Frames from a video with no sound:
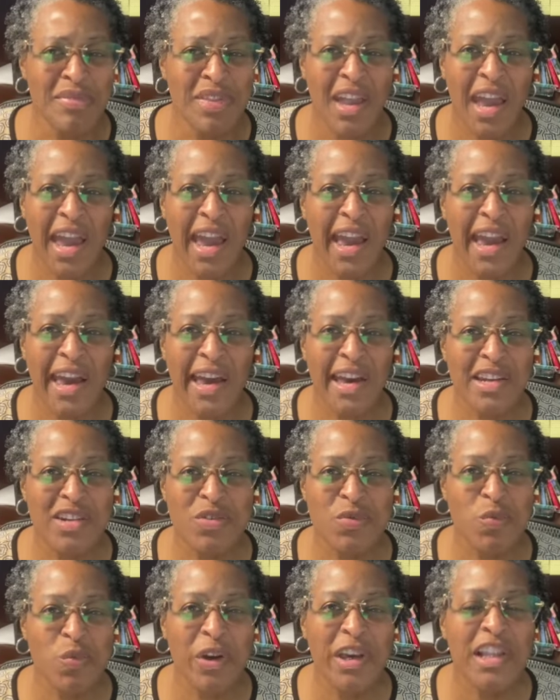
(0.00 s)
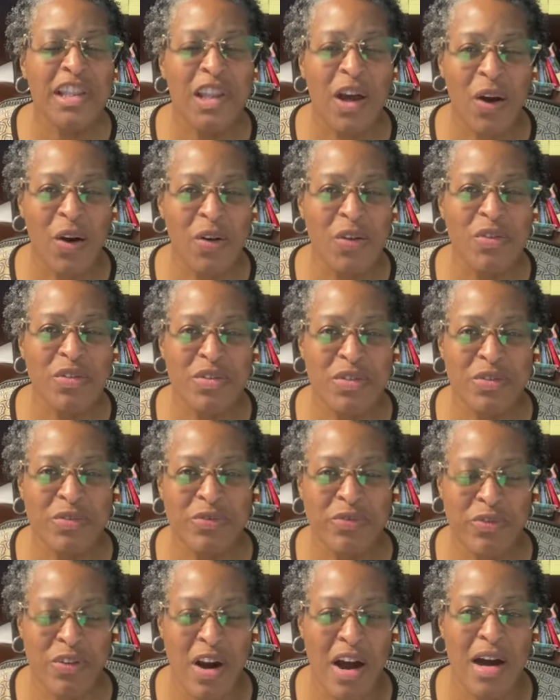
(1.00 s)
And we learned
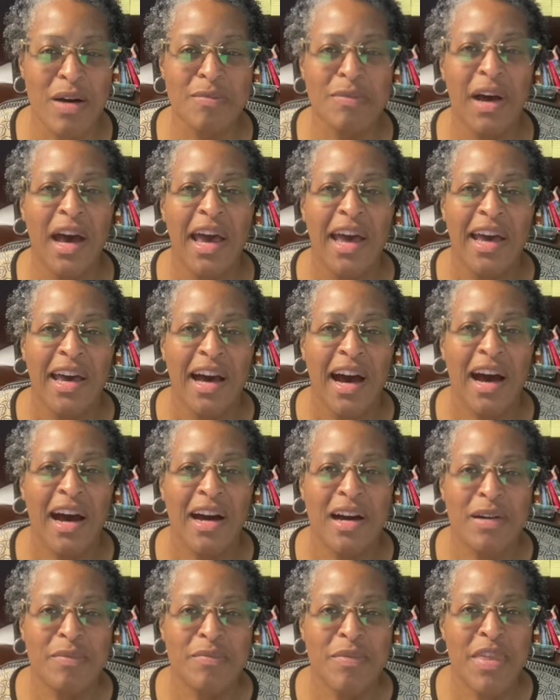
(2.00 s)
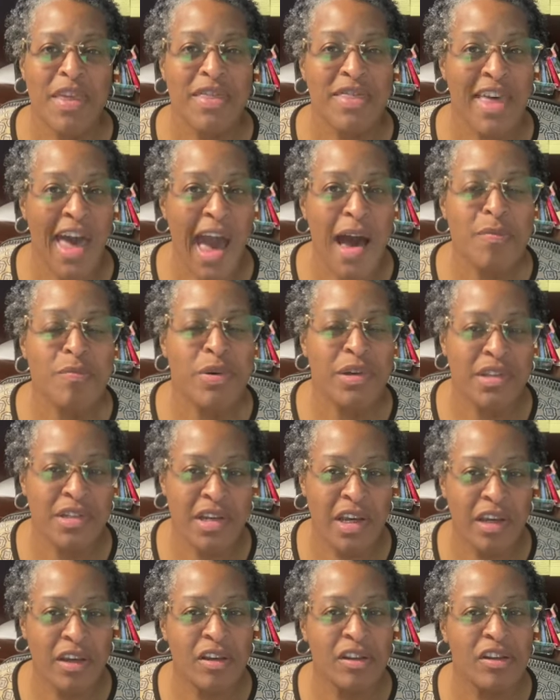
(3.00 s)
from um, that
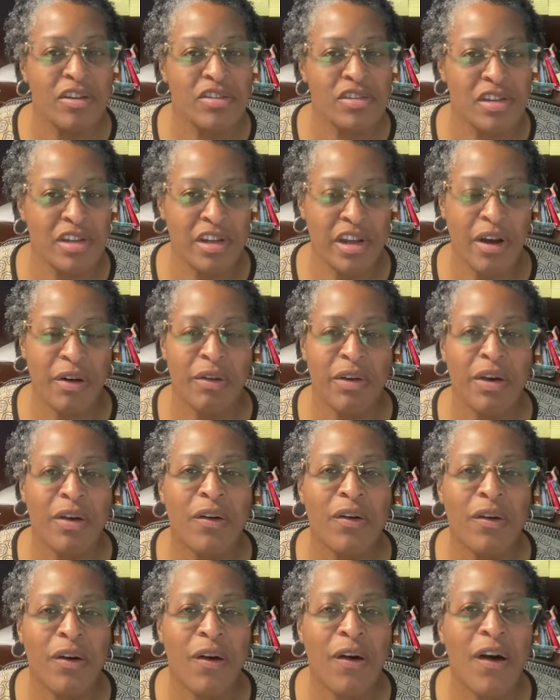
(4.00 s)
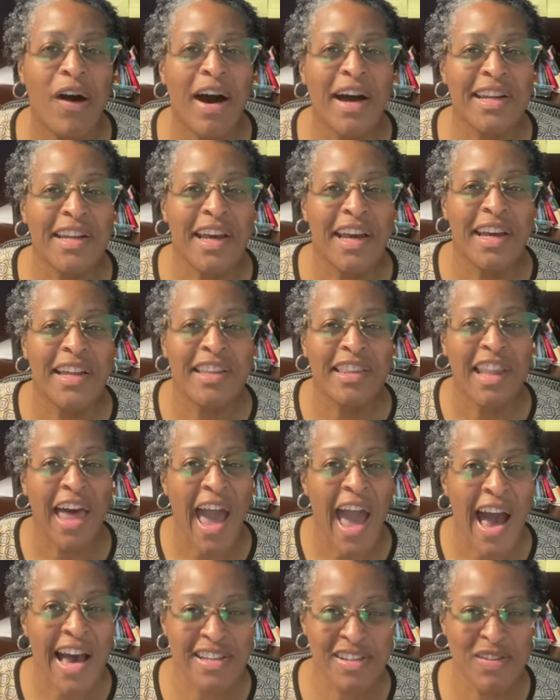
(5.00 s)
particular scenario on
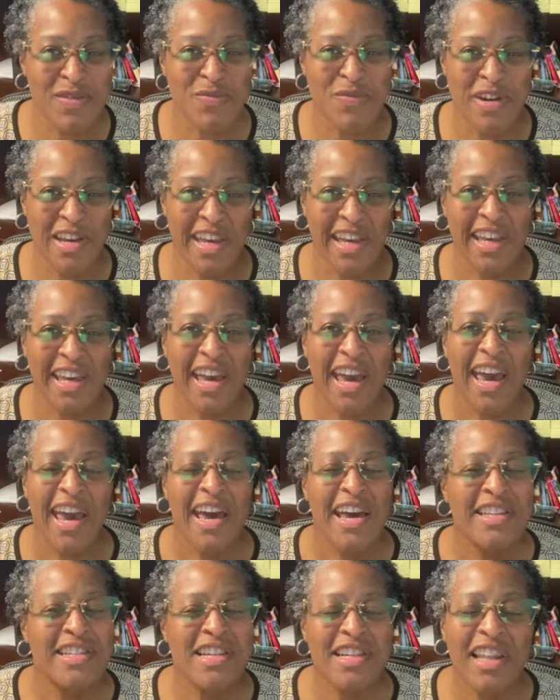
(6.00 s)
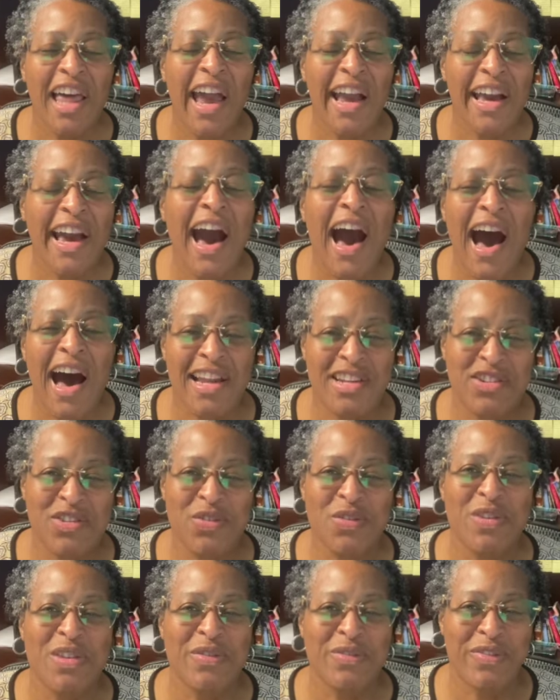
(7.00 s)
last week to let God
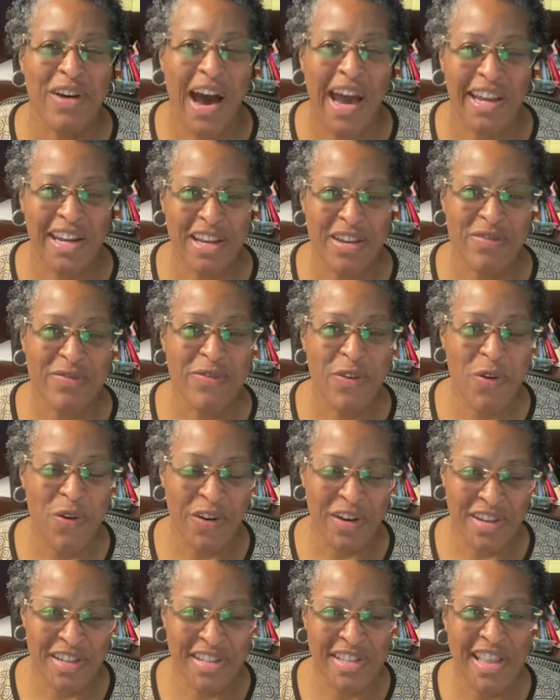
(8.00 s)
do the fighting for us.